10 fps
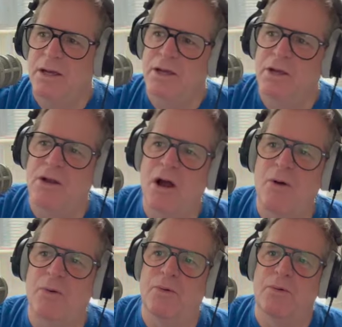You
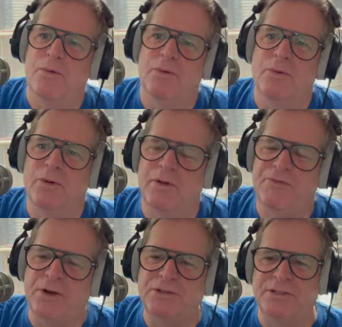know, if
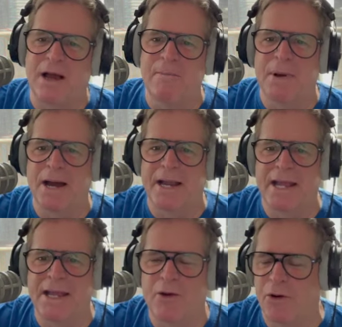you're
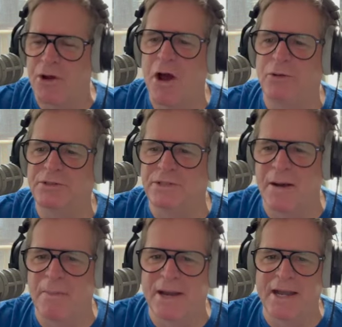somebody or know
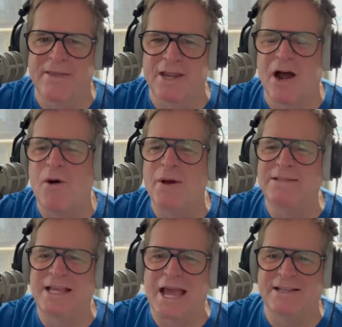somebody that
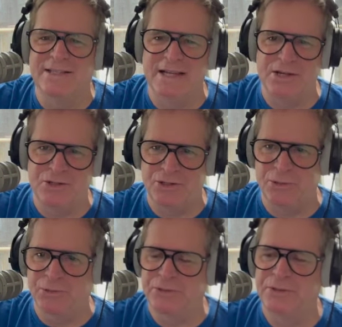always has
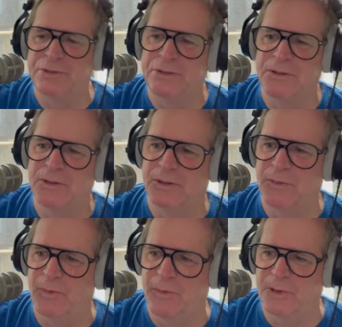issues
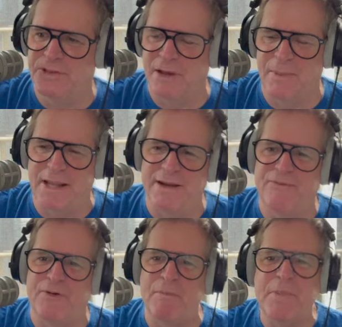with somebody, and
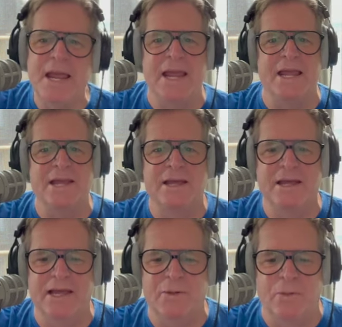for me,
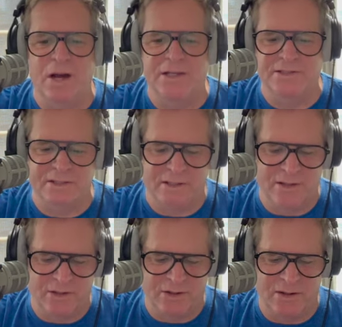it was
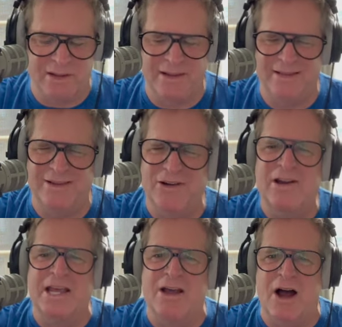
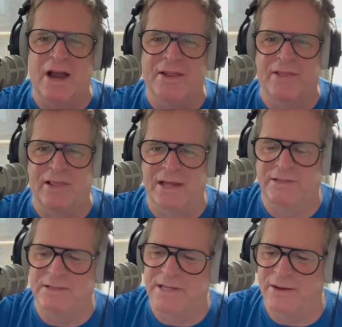early on in the Lex
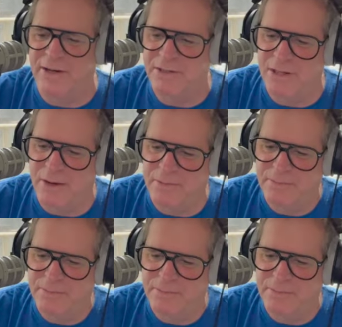and Terry show.